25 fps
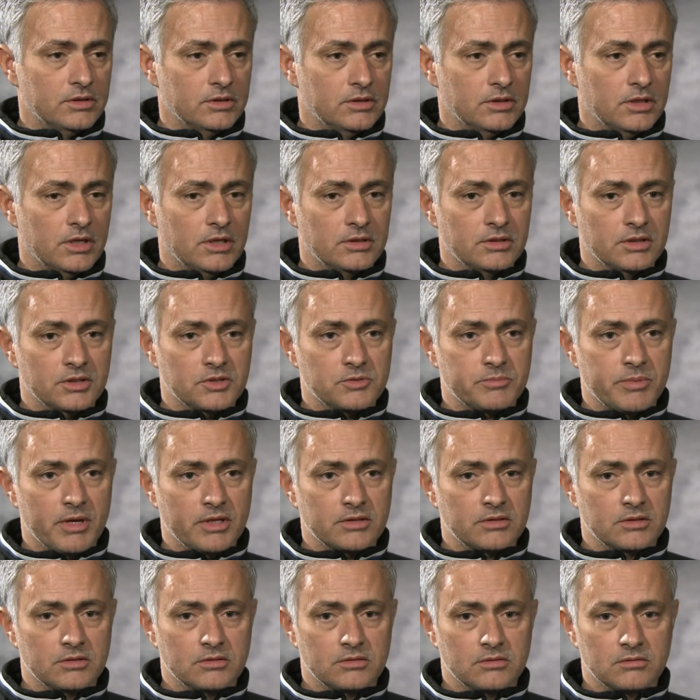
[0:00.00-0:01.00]

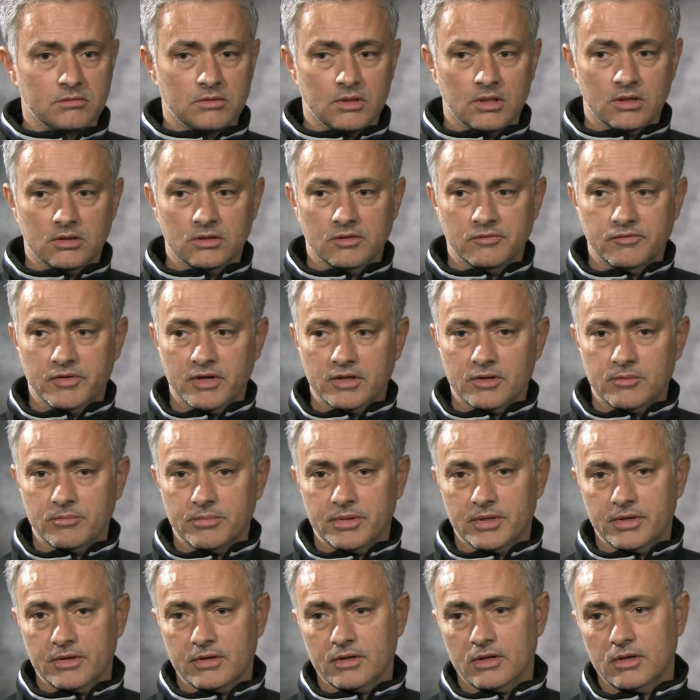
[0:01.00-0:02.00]
unexpected. If I
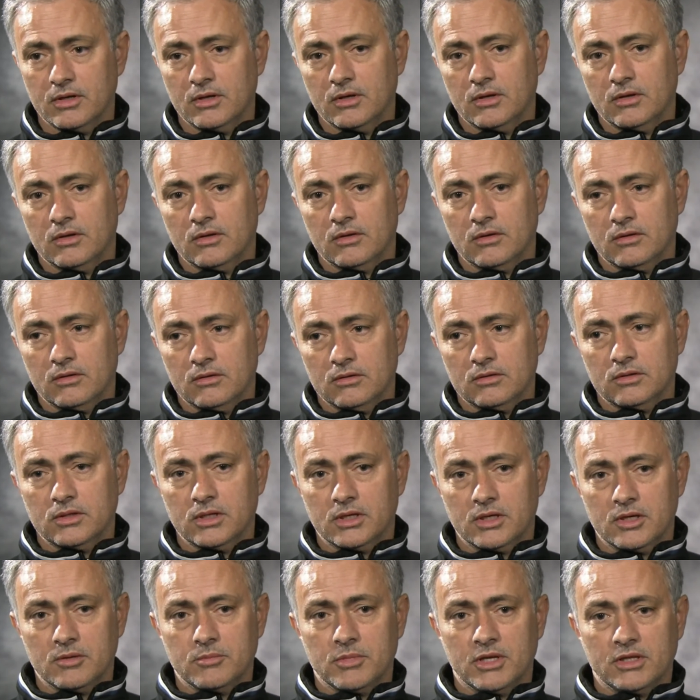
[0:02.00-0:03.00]
compare the
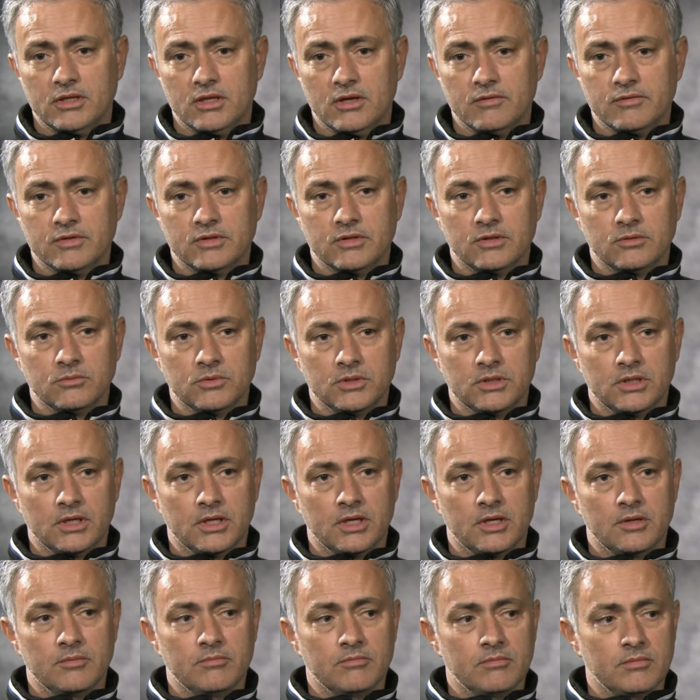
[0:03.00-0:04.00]
game at Everton with the
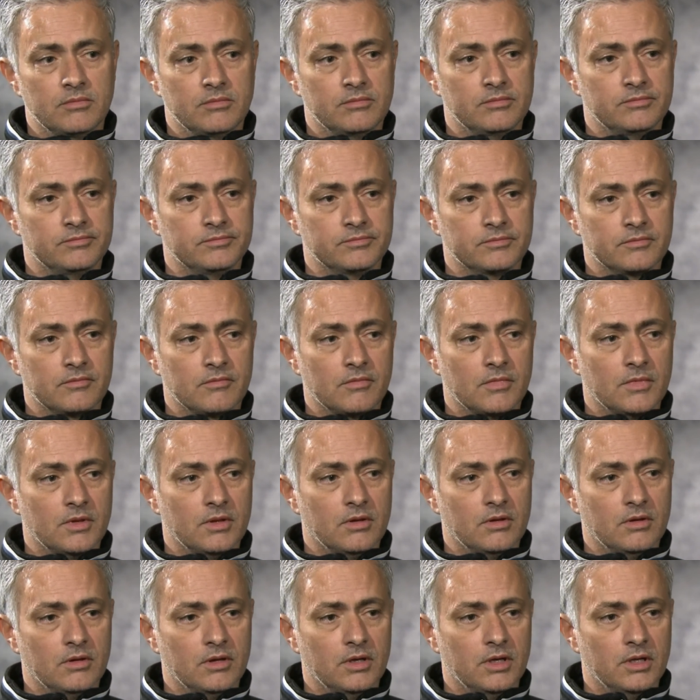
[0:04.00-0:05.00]
game
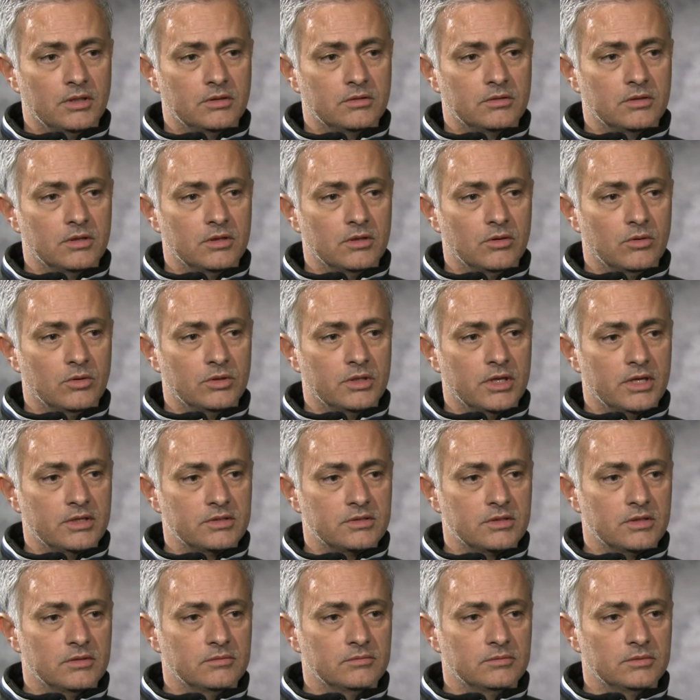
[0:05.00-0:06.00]
at
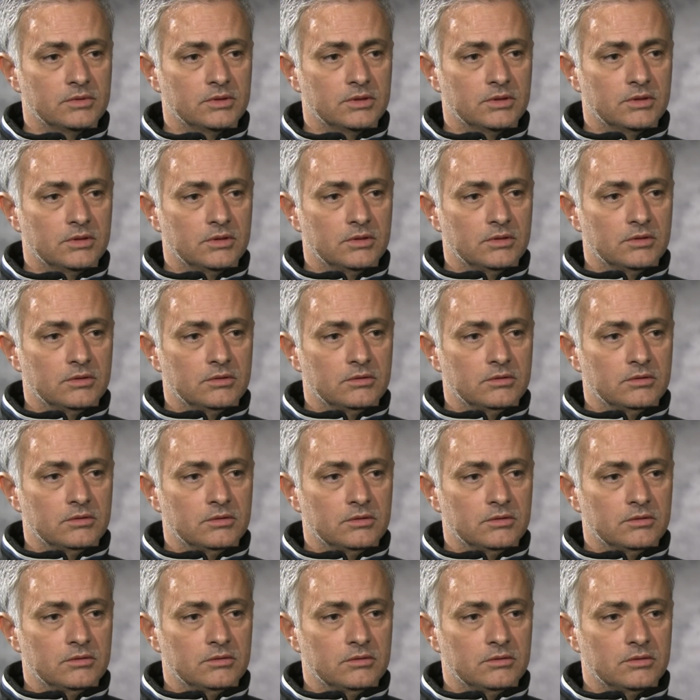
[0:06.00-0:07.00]
Odessa,
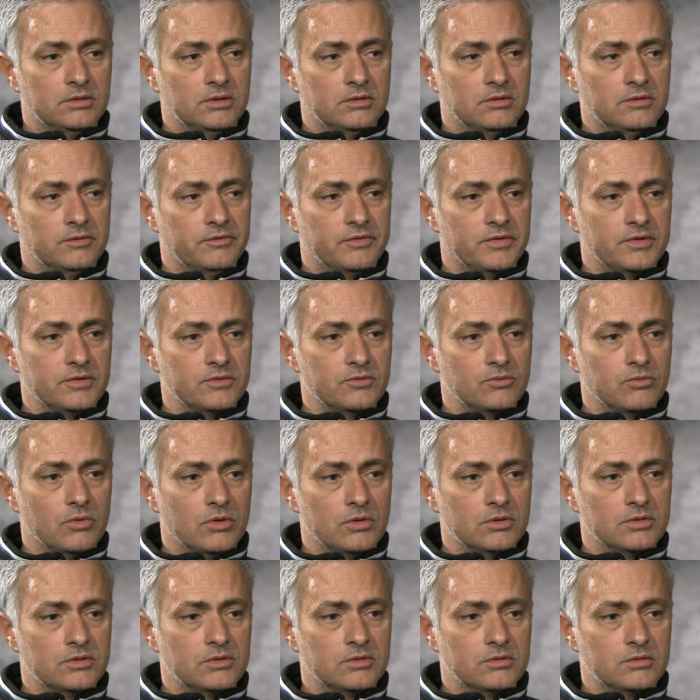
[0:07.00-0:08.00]
the difference
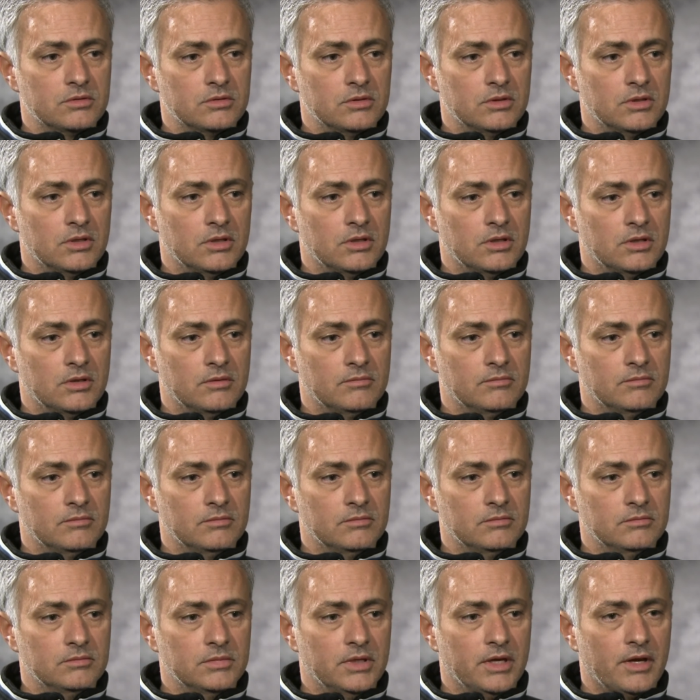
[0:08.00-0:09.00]
was
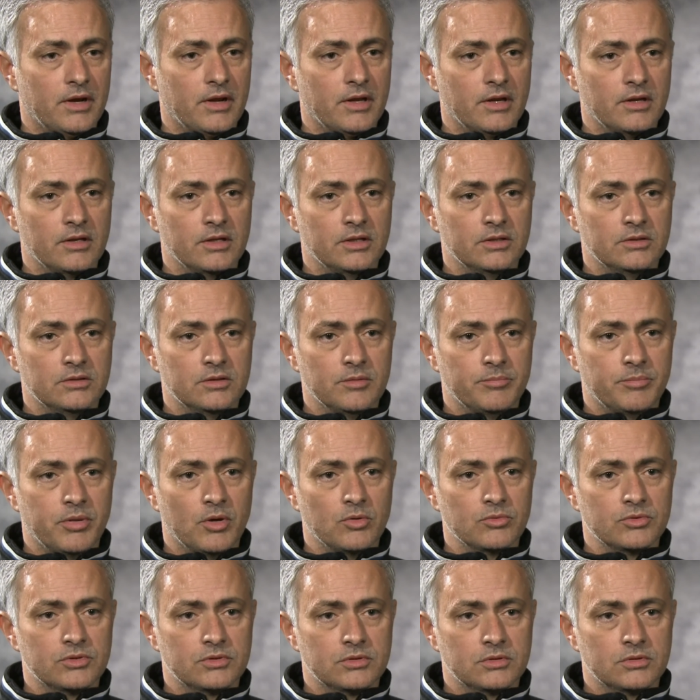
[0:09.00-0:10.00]
Herrera hit the
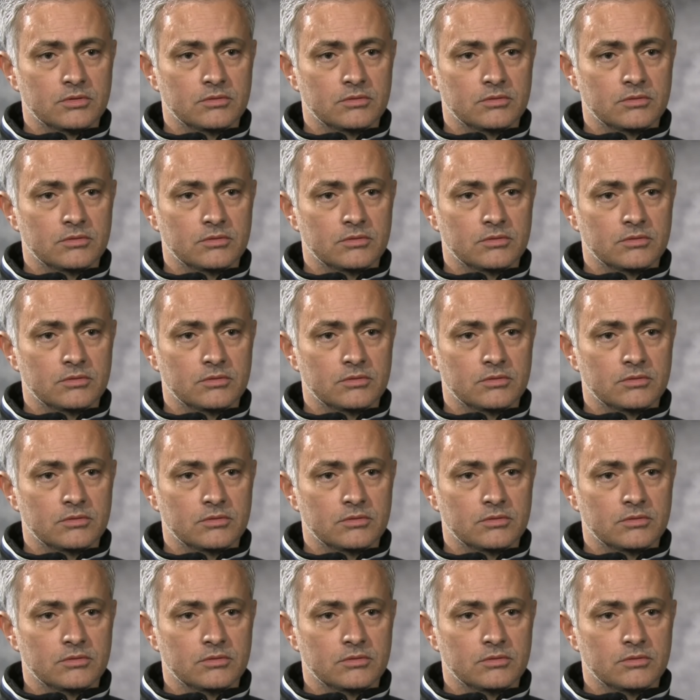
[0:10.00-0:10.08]
post